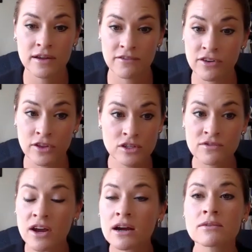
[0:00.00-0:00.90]
for those
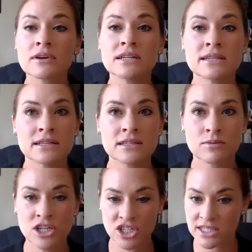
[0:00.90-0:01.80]
very reasons
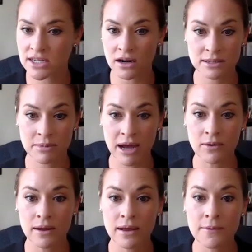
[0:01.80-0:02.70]
we just talked about.